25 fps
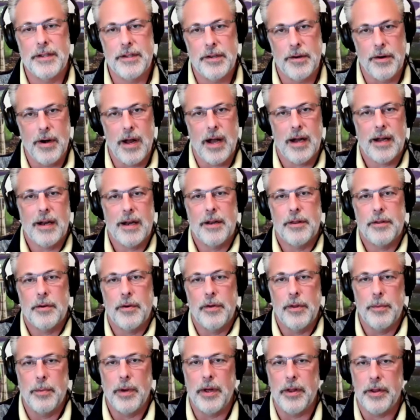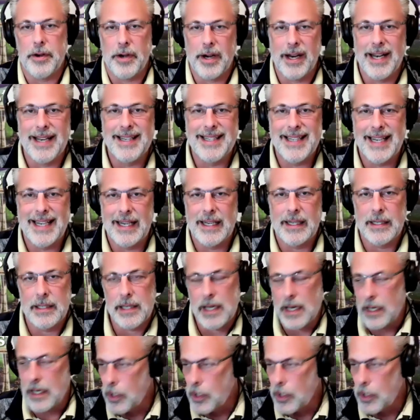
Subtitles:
They're not going to throw the ball. They're going to dink and dunk.